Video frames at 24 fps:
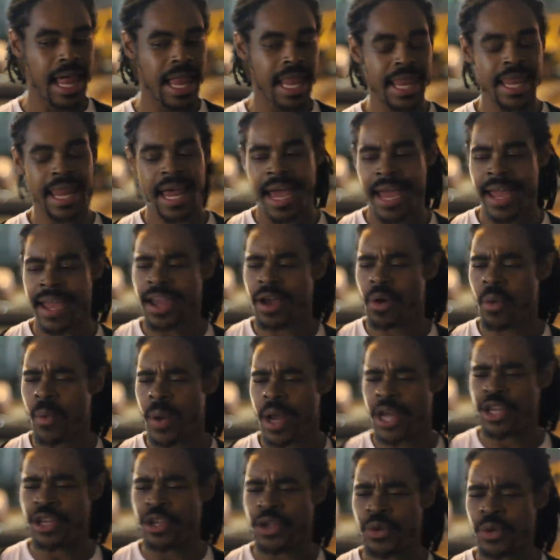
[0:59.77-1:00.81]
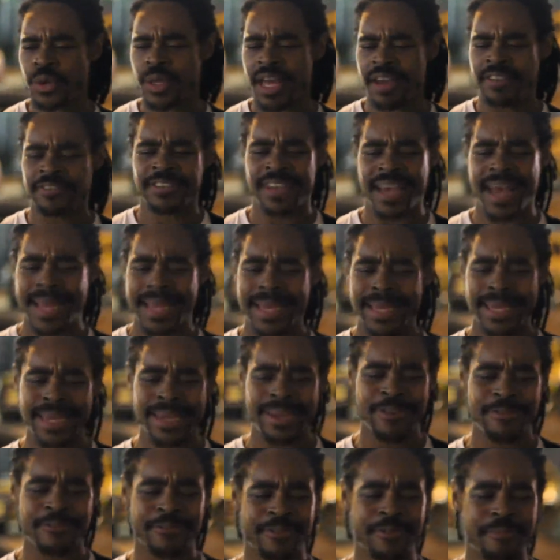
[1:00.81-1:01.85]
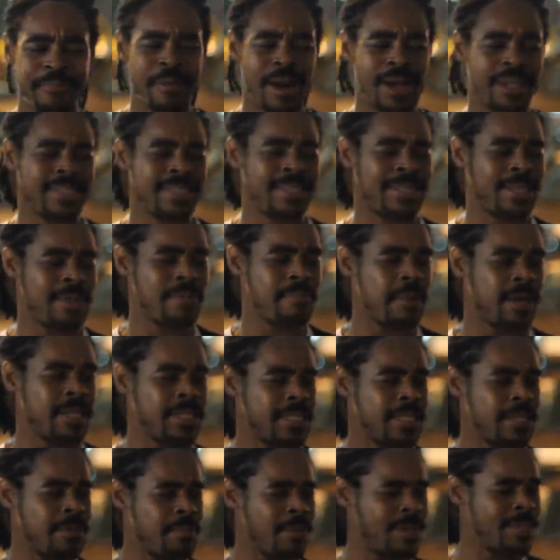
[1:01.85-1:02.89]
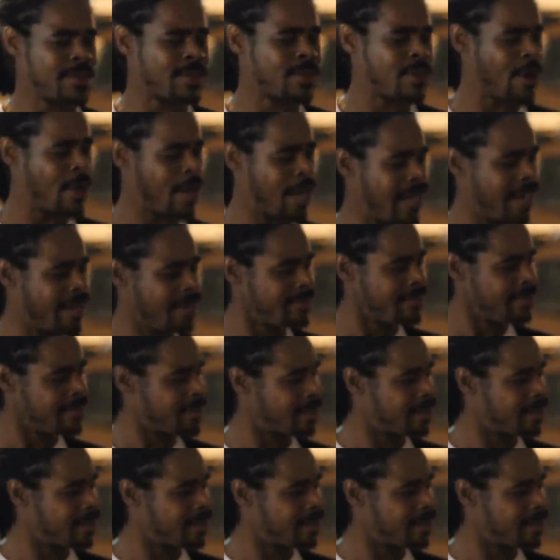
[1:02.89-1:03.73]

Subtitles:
Like when you left Haiki for months and months and months on end?